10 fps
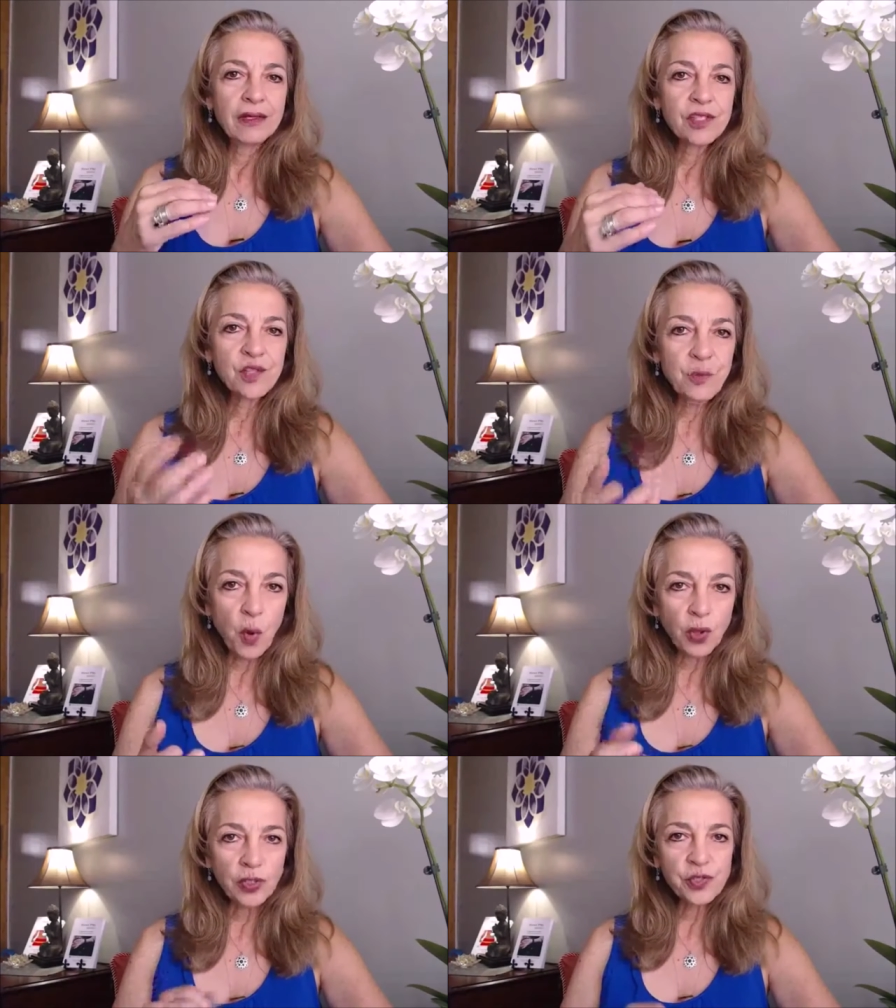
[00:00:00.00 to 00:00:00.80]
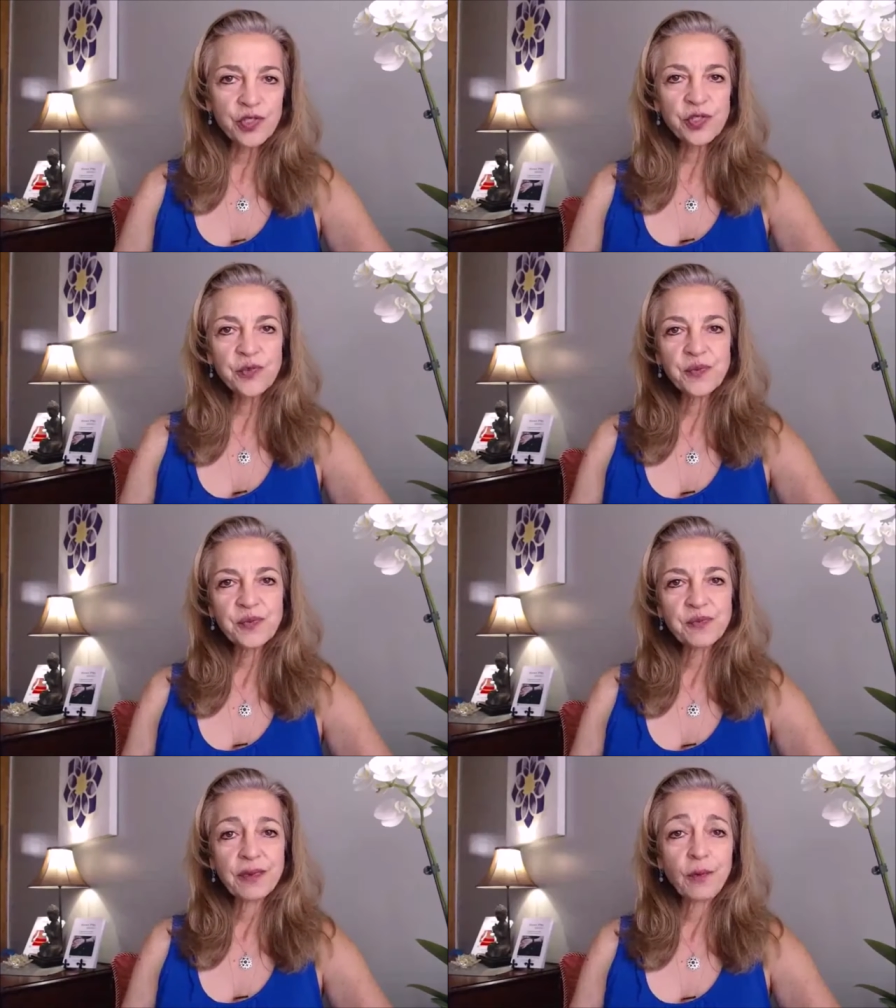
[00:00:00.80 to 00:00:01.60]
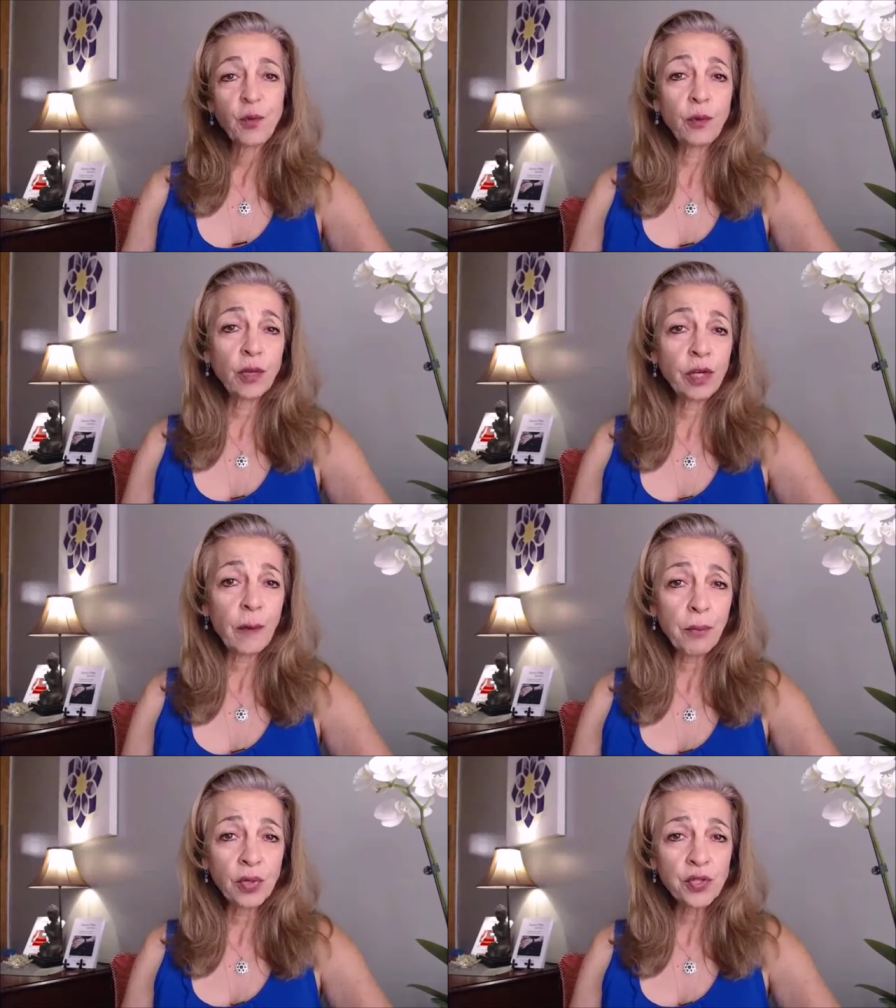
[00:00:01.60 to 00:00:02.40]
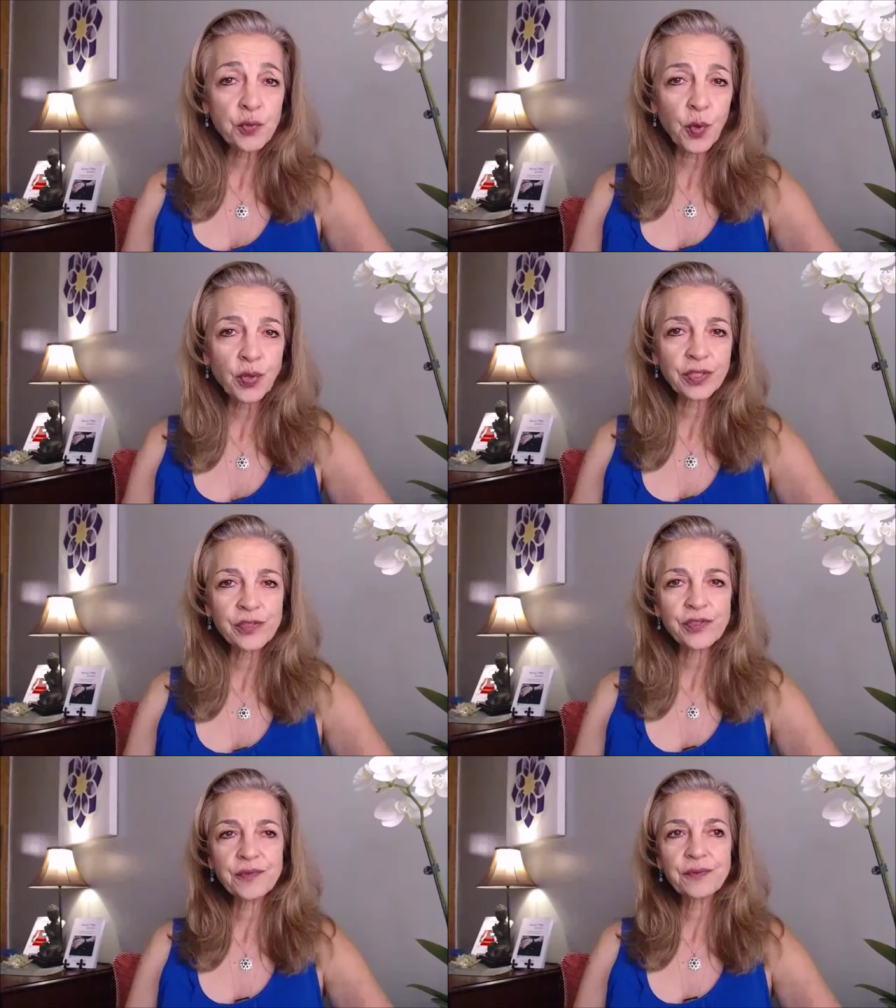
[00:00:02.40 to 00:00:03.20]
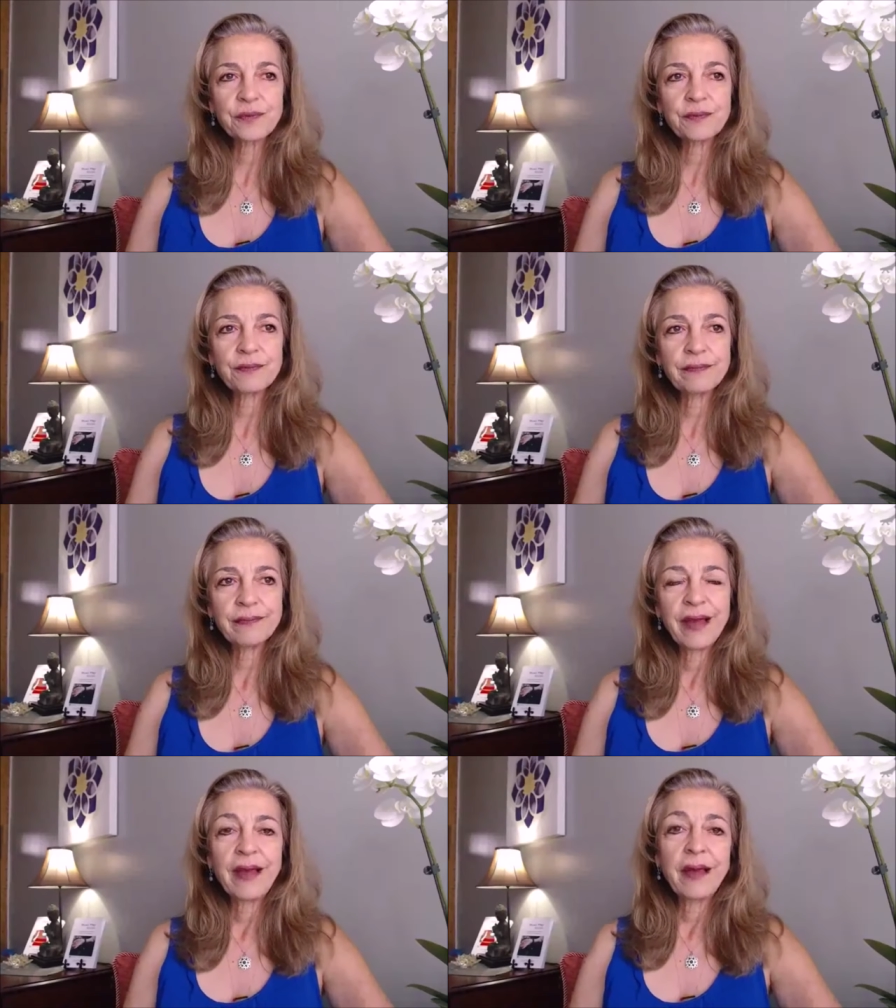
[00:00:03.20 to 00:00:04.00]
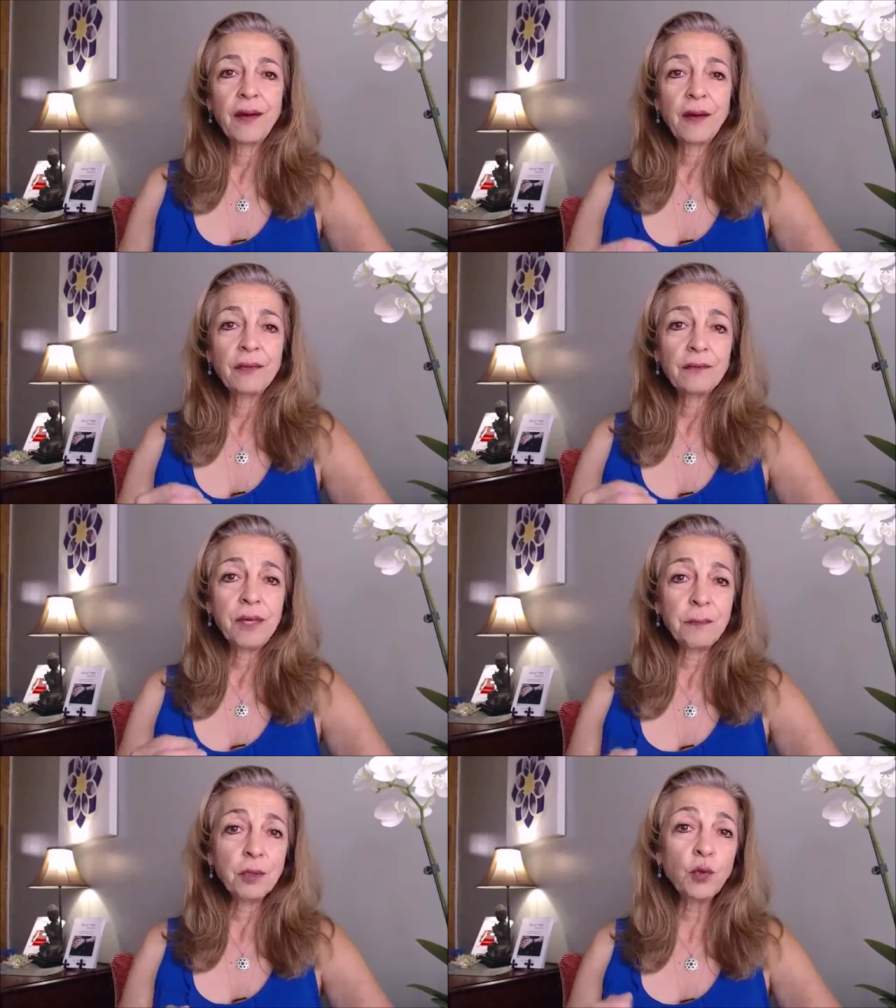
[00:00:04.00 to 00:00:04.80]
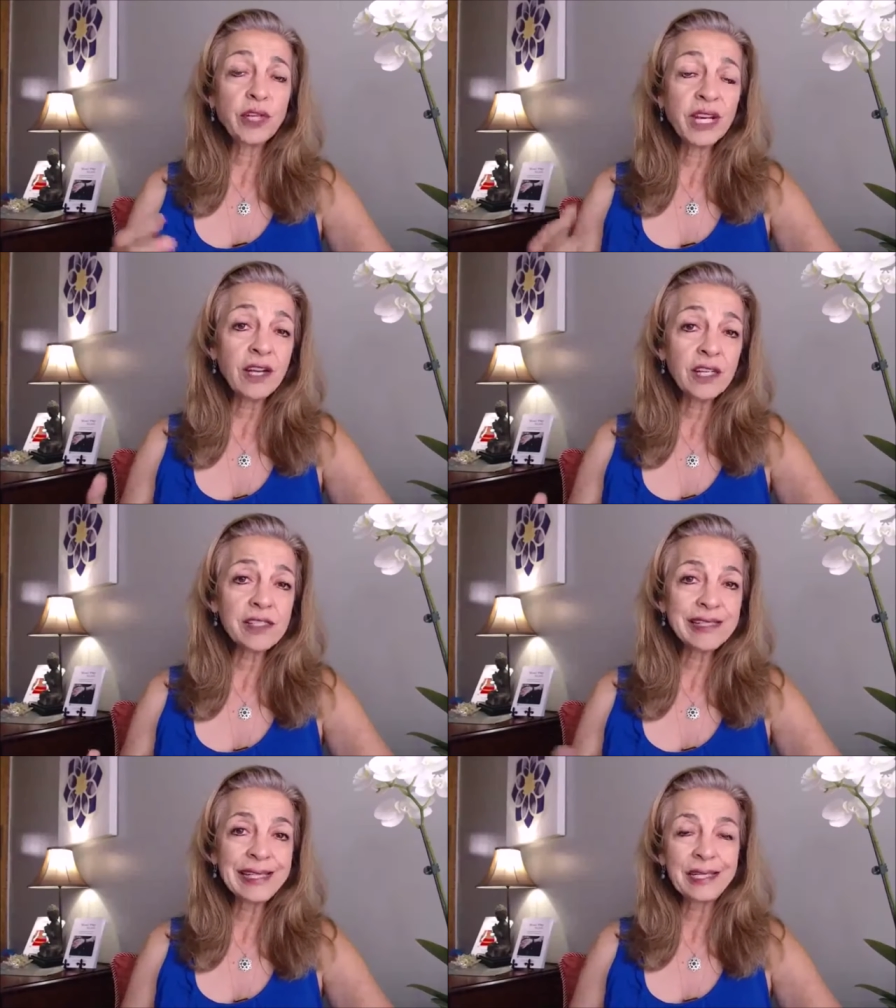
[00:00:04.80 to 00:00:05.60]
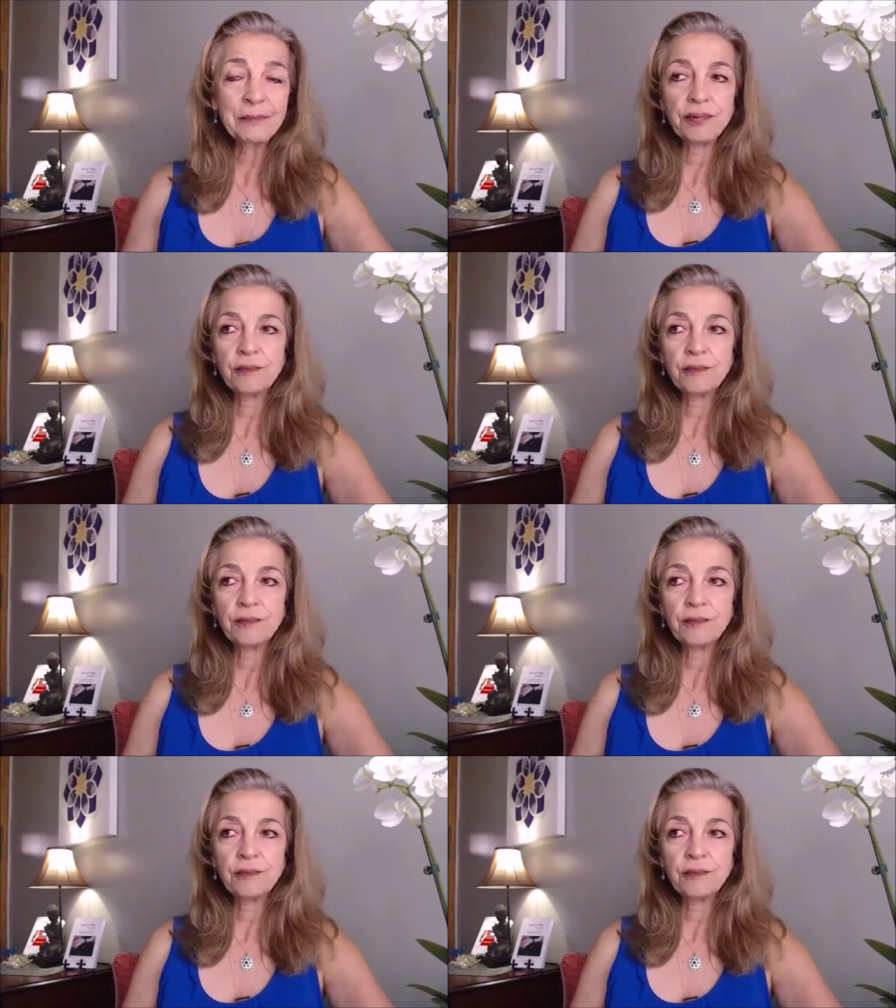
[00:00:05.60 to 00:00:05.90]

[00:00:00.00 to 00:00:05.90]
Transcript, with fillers: Smokers. We were not born smokers. People who cannot sleep.